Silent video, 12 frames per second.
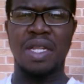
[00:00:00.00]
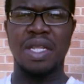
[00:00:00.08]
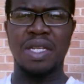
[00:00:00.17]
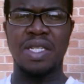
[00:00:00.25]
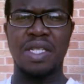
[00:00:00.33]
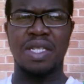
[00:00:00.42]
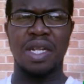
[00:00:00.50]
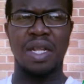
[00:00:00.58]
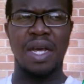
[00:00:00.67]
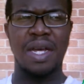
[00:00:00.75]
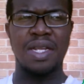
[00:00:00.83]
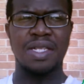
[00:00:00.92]
This is the
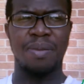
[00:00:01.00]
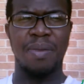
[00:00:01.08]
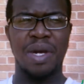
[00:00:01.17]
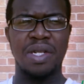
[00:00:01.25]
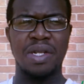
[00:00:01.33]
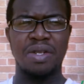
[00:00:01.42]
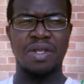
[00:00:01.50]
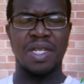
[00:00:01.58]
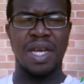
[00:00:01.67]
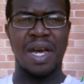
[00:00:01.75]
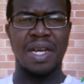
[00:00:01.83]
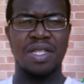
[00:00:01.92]
latest of my
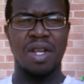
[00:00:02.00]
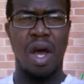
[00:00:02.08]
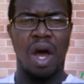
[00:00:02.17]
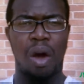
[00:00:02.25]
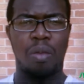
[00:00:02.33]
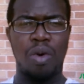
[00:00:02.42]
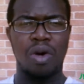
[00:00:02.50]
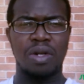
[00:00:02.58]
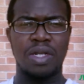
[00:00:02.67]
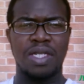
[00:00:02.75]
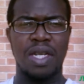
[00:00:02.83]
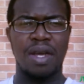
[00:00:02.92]
newscast I'm
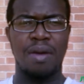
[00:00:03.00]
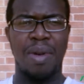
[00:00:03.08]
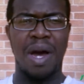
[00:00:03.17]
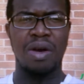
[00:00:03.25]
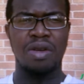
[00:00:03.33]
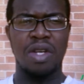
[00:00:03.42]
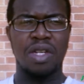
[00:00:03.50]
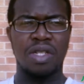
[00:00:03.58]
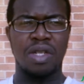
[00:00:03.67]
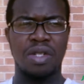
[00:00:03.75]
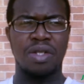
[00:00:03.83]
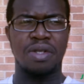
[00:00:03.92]
willing to tell you about.
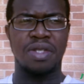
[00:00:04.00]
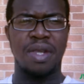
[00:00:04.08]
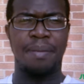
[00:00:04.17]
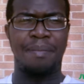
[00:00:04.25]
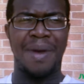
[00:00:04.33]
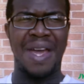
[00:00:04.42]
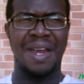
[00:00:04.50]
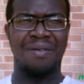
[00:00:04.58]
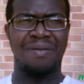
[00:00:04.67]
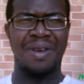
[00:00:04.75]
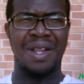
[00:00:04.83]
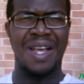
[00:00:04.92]
So as you sit back,
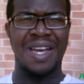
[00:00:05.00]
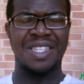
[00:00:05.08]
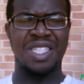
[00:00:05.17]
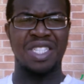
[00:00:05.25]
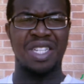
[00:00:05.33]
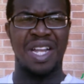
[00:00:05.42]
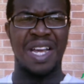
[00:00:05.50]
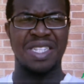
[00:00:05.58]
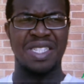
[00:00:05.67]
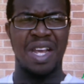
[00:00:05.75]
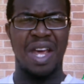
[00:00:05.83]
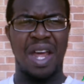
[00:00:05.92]
relax,
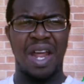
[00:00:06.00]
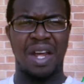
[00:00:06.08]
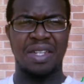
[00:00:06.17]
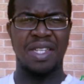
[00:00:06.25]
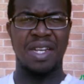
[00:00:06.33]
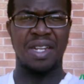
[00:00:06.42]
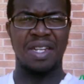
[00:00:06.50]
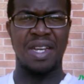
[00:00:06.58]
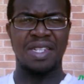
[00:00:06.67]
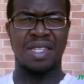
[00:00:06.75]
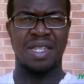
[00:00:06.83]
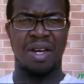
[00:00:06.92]
chillax, and I'll tell you the
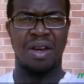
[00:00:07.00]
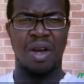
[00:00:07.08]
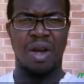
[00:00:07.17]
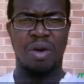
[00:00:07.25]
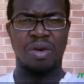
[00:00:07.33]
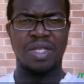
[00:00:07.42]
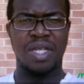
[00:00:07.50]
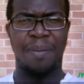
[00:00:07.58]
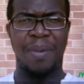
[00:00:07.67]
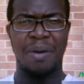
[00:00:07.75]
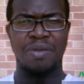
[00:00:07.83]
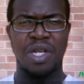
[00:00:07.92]
latest stuff. What's
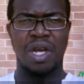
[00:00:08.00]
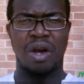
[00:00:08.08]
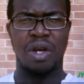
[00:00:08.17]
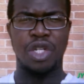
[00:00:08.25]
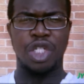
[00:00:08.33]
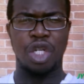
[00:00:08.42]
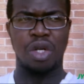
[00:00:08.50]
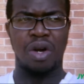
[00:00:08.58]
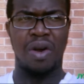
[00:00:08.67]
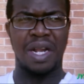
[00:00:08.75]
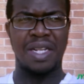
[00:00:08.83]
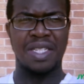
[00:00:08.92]
up, I'm JR. You're chilling,
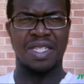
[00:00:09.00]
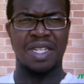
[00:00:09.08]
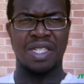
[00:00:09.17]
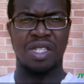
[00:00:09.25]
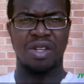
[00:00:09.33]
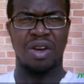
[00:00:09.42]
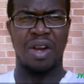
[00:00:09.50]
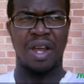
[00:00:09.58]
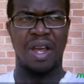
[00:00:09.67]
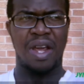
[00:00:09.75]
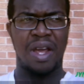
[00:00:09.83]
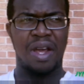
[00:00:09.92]
alright, let's get started.